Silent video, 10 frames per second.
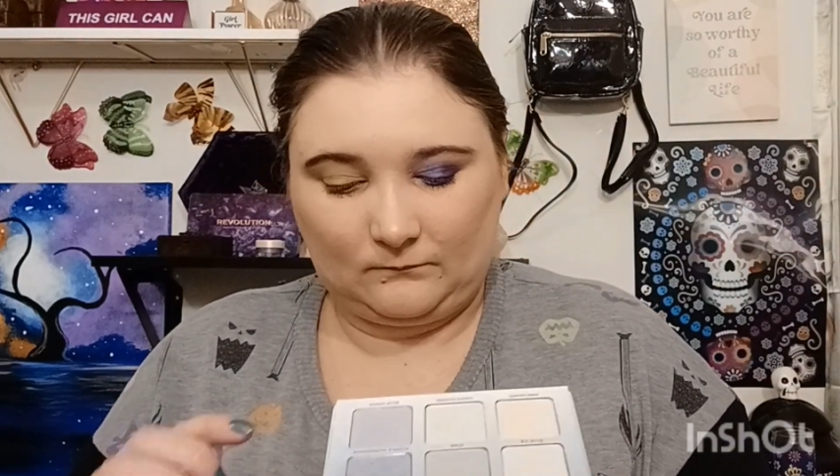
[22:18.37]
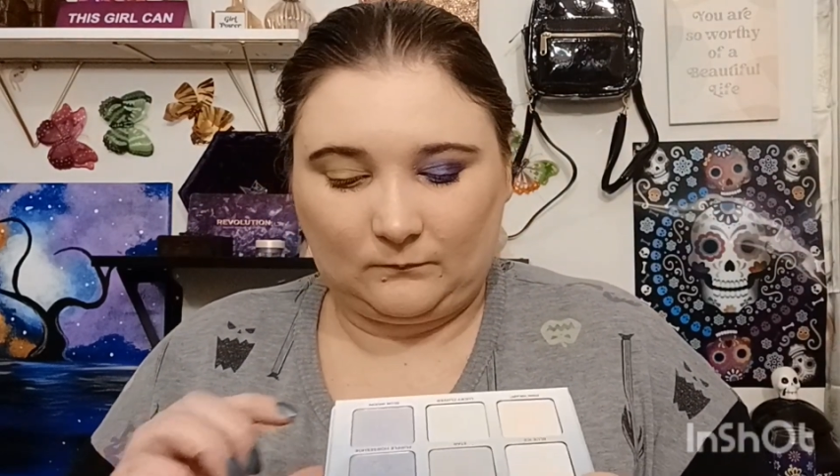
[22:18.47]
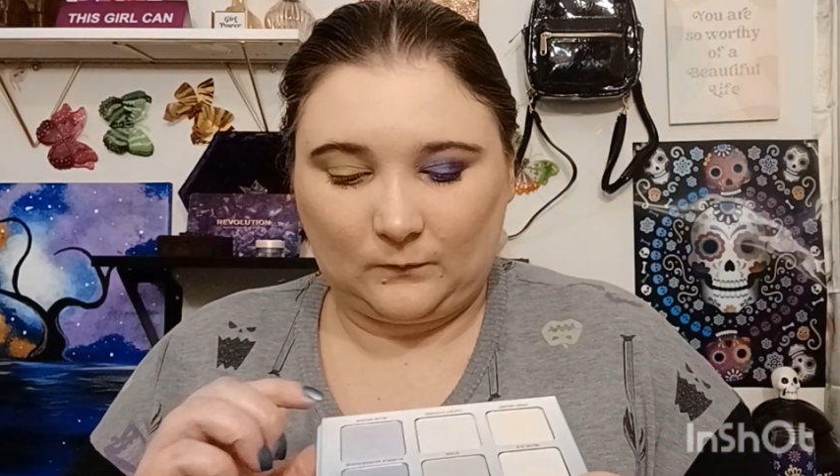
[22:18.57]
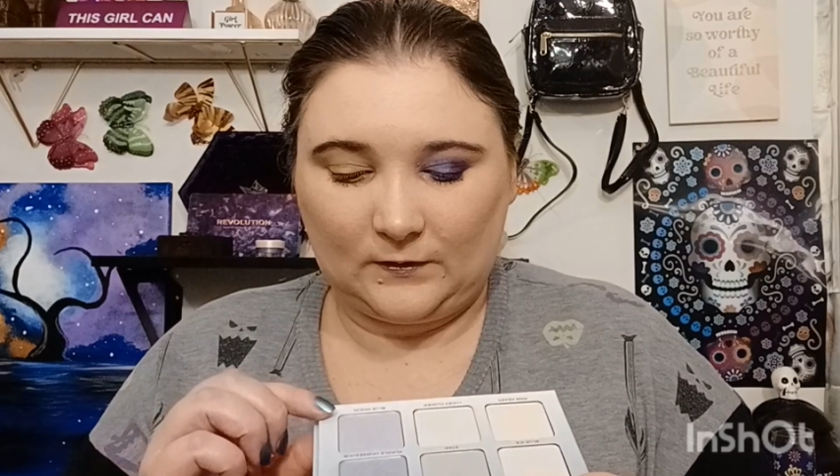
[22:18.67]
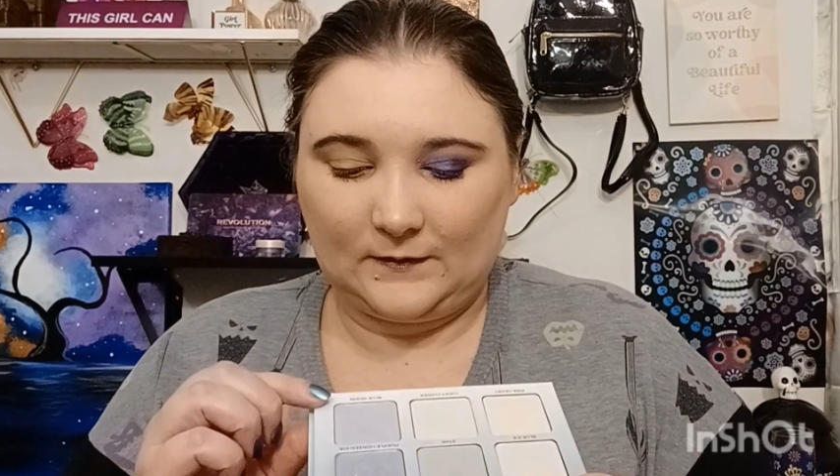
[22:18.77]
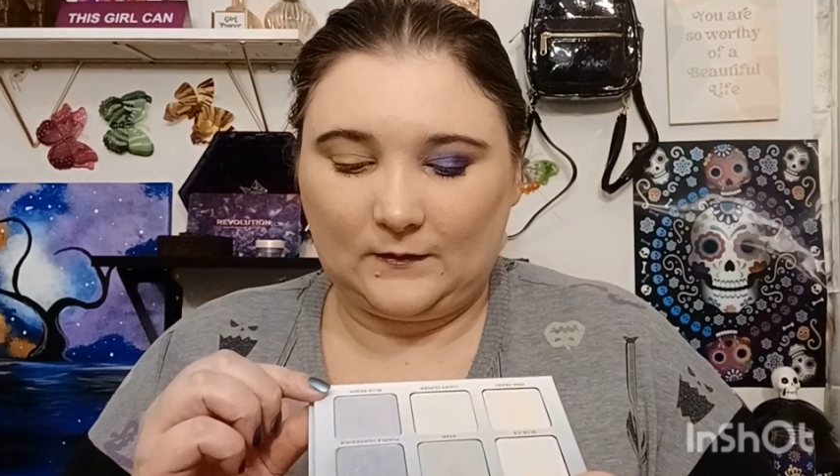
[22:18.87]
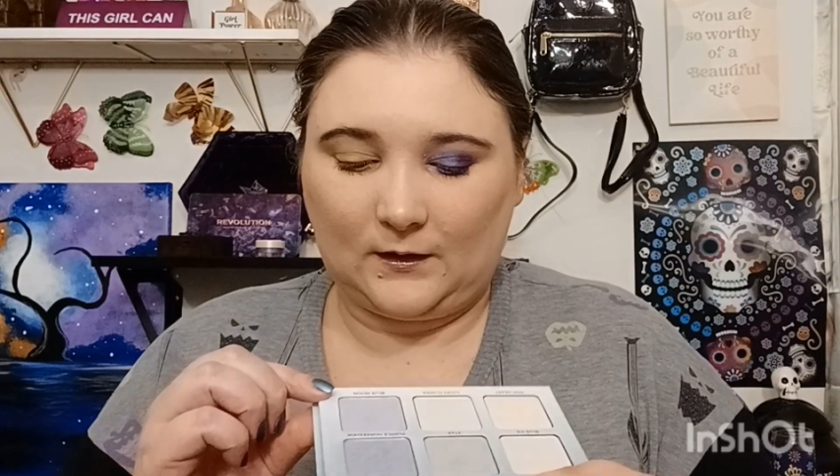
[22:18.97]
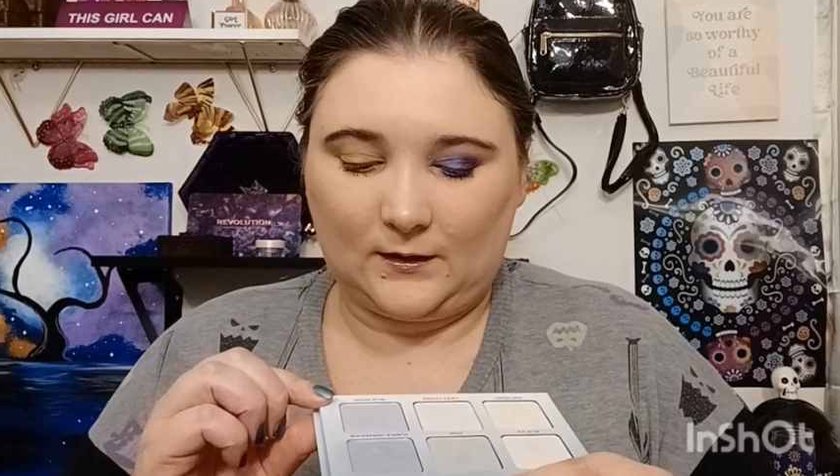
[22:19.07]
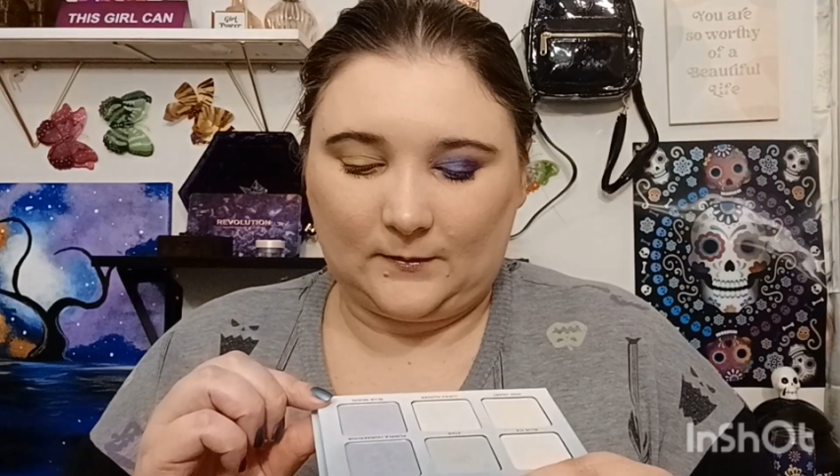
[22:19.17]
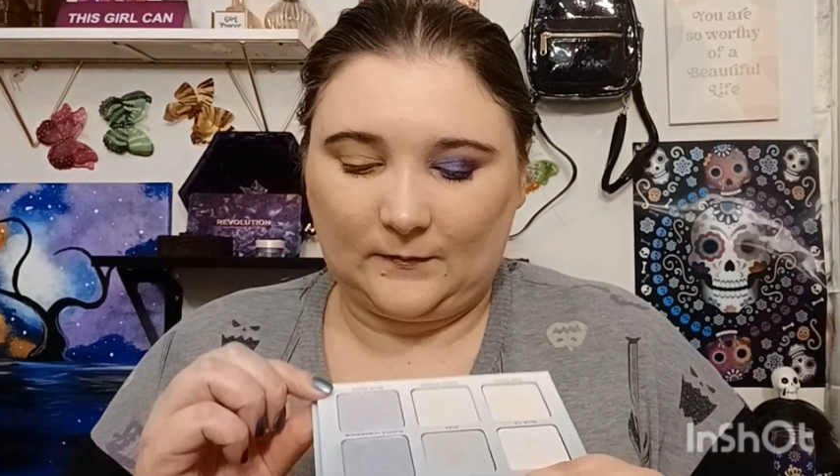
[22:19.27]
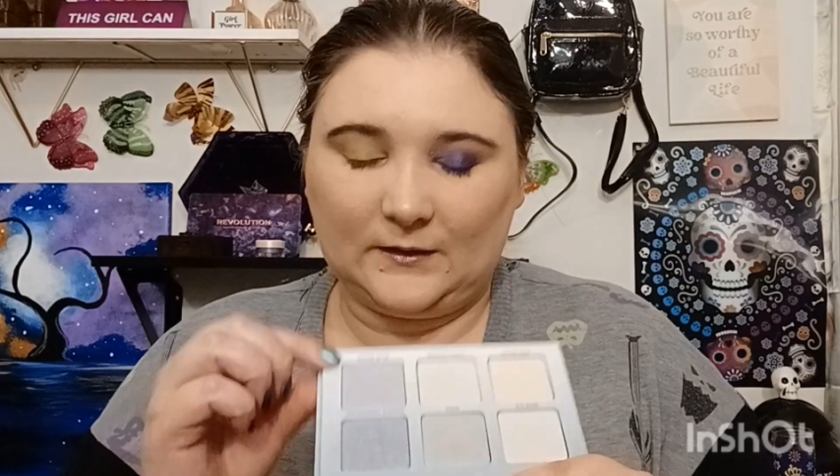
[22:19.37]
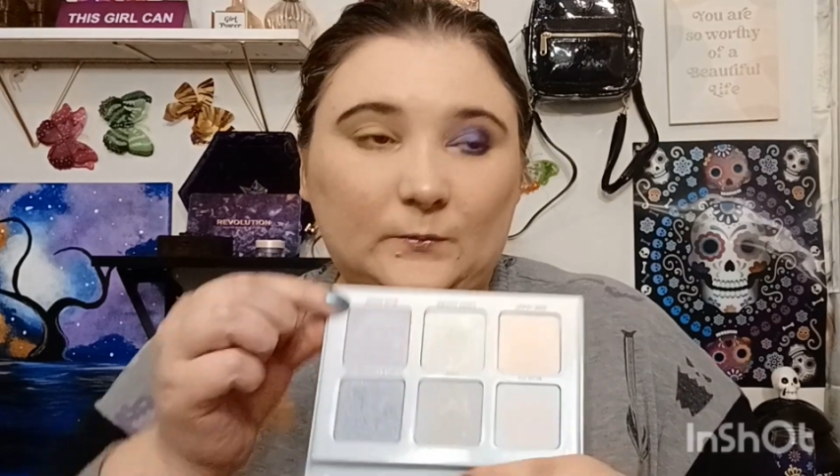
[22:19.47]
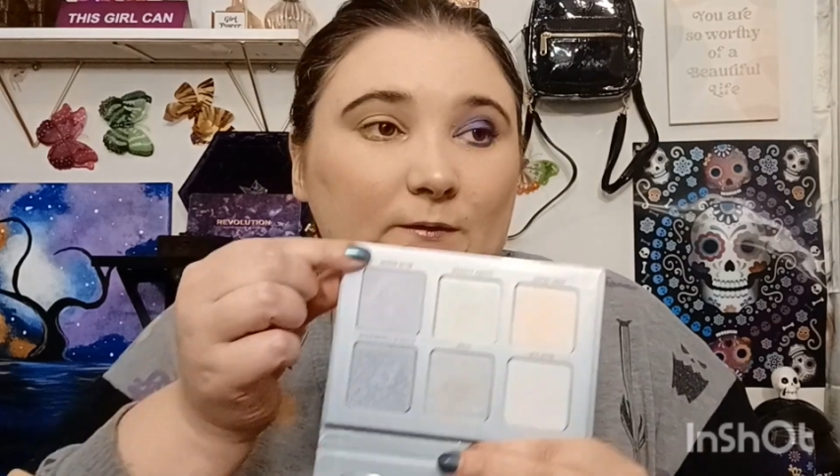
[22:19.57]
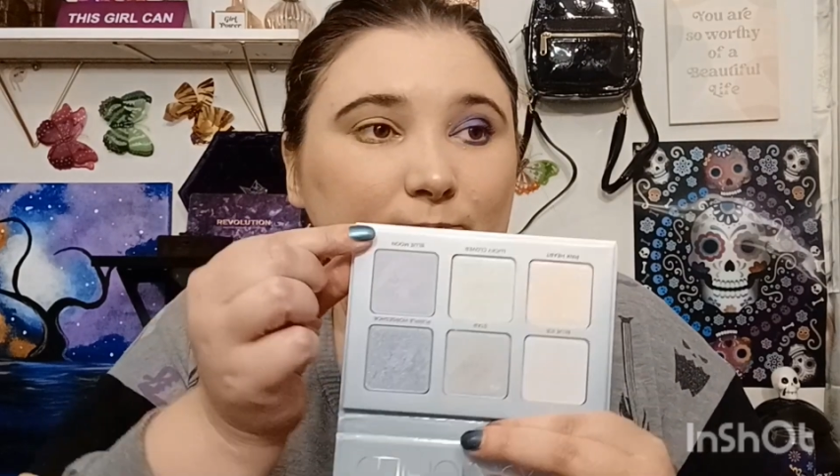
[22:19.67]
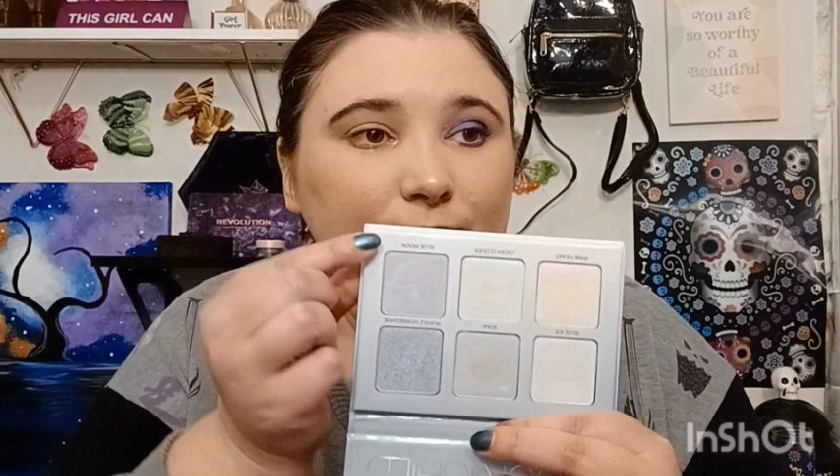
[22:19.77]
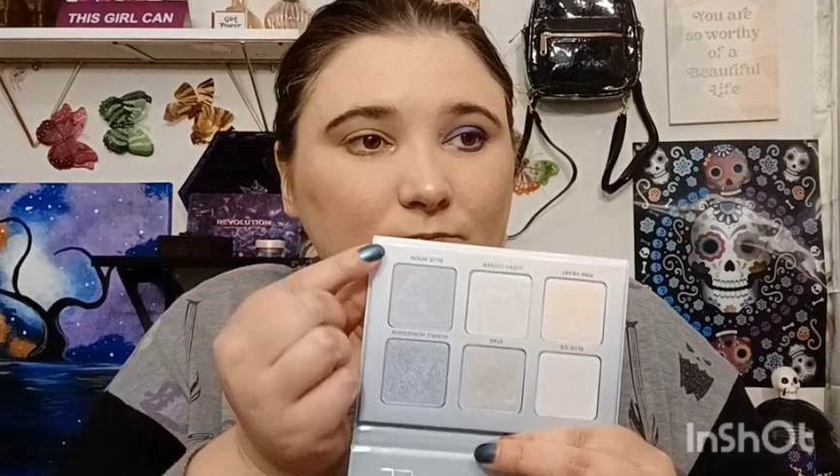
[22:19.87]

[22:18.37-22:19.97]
was this one